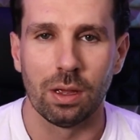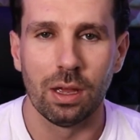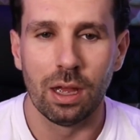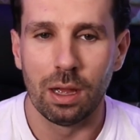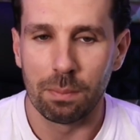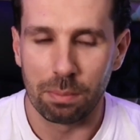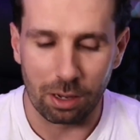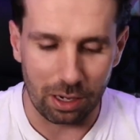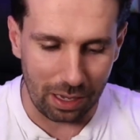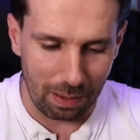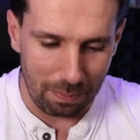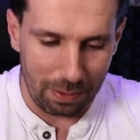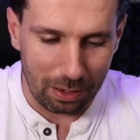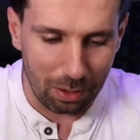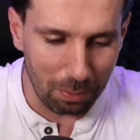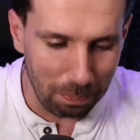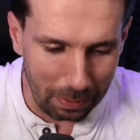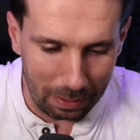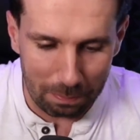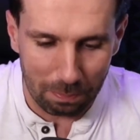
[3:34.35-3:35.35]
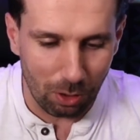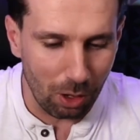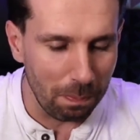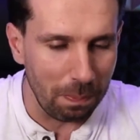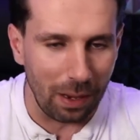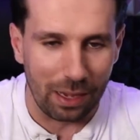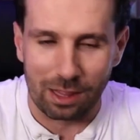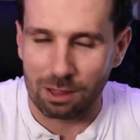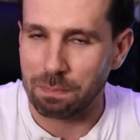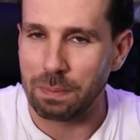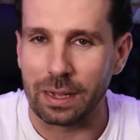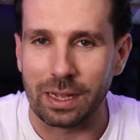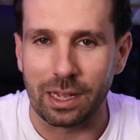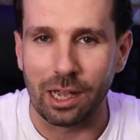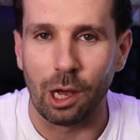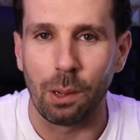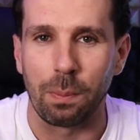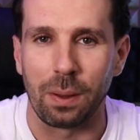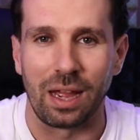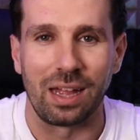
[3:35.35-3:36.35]
put your big boy pants, big girl
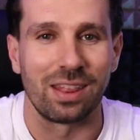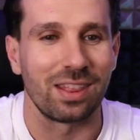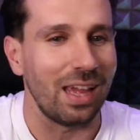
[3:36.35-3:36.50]
pants,